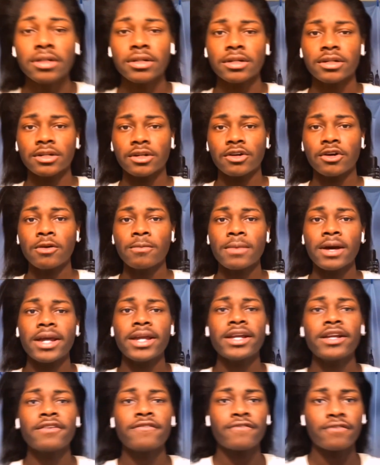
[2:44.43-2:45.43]
grow my
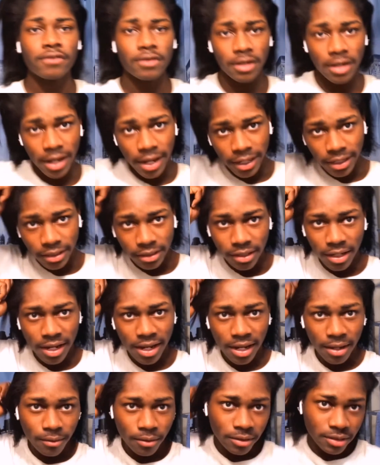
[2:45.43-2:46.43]
hair for like, dang,
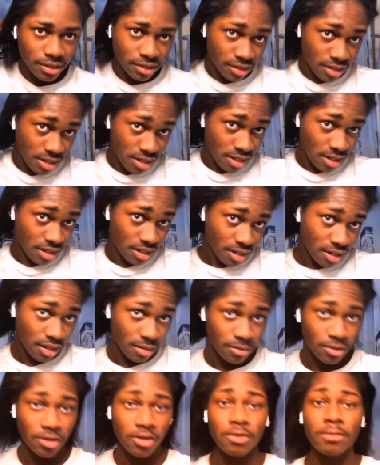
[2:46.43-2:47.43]
what is that? I'm gonna
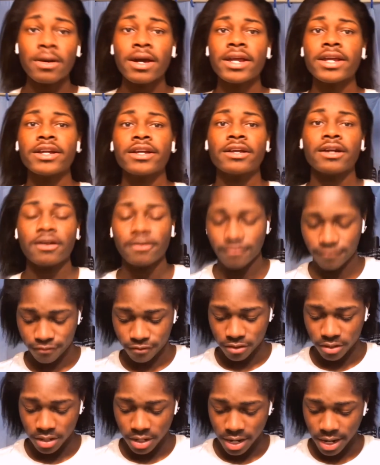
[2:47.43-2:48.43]
grow my hair out for
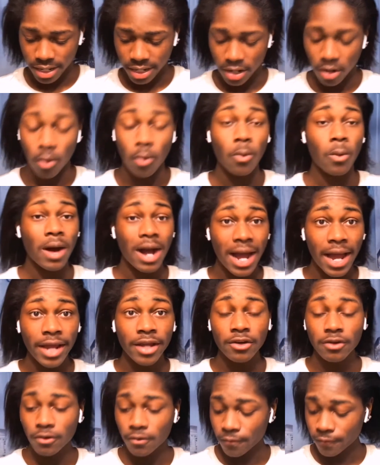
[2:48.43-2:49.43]
like a
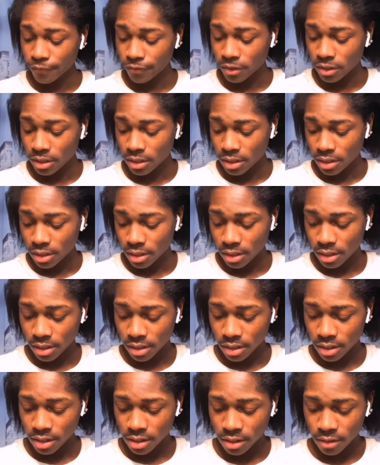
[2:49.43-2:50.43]
while. And
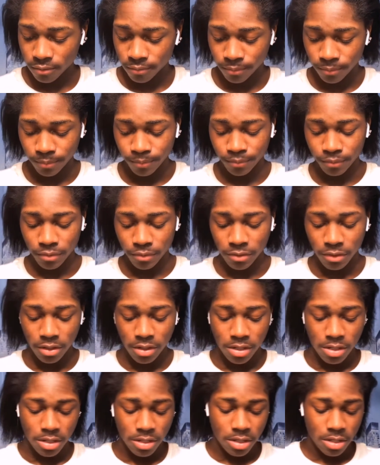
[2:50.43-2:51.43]

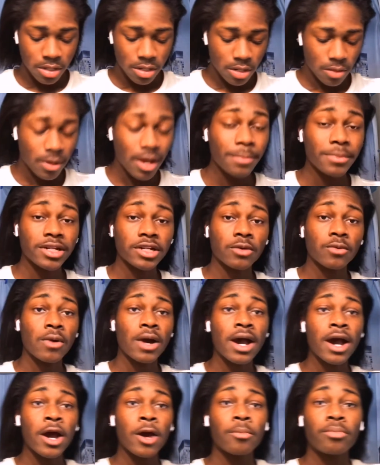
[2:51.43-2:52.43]
I mean a
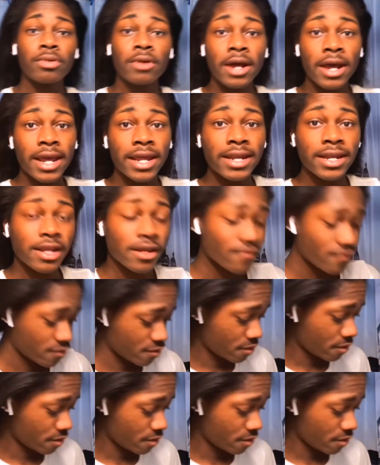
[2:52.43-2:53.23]
while, probably never.